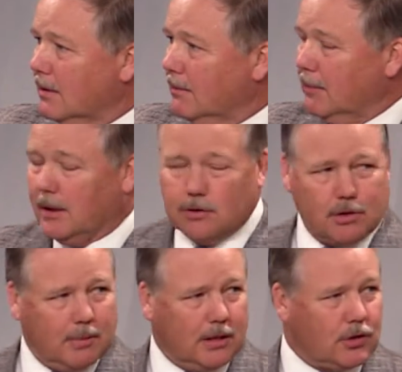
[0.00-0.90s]
because
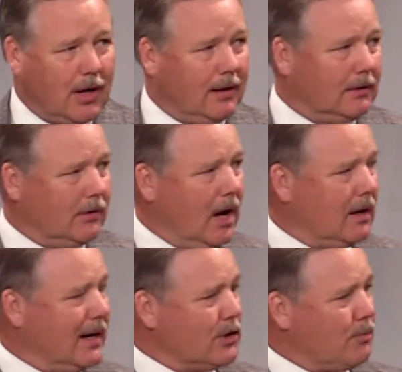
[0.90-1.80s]
to be a child of
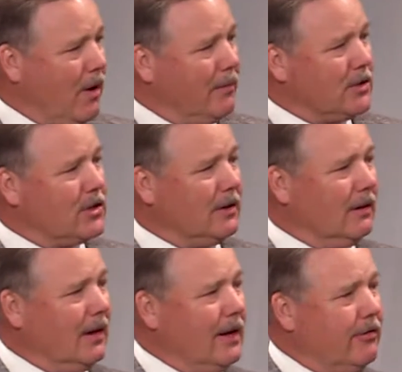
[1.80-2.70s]
God has promise in the
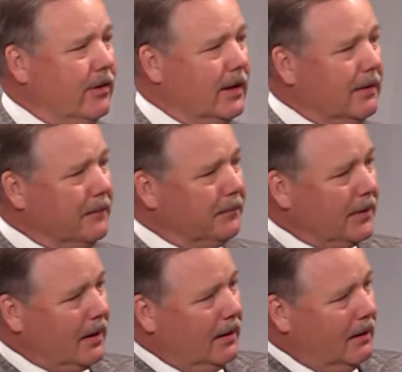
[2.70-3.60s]
life that
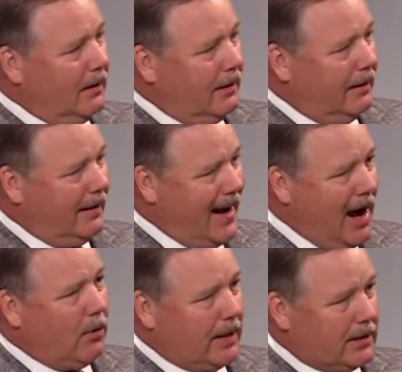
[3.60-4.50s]

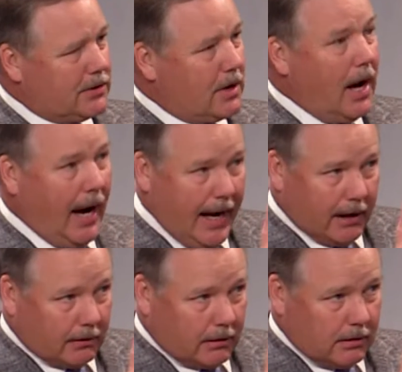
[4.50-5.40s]
now is
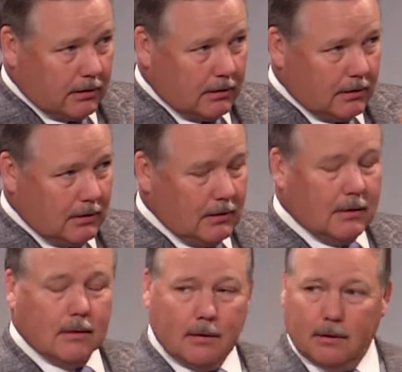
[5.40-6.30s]
and
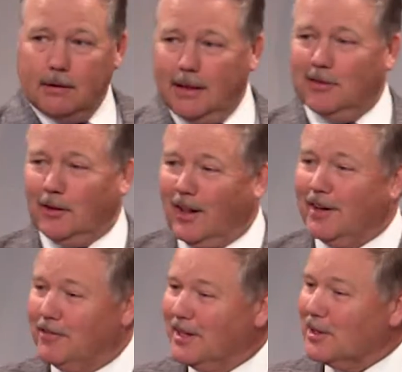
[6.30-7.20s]
in the
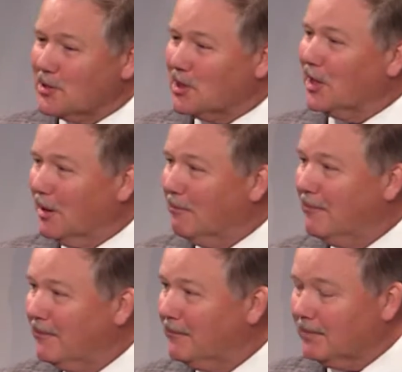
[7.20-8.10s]
life that is to come.
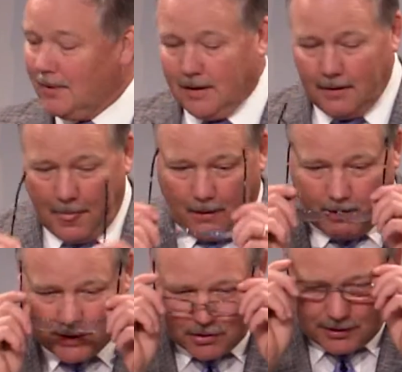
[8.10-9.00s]
All
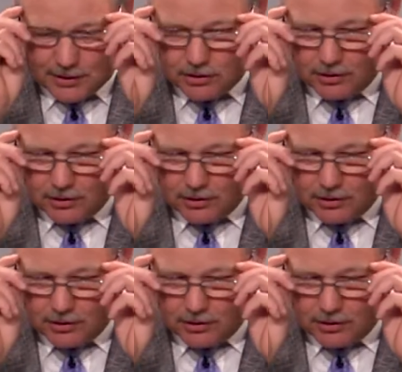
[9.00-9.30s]
right, so let's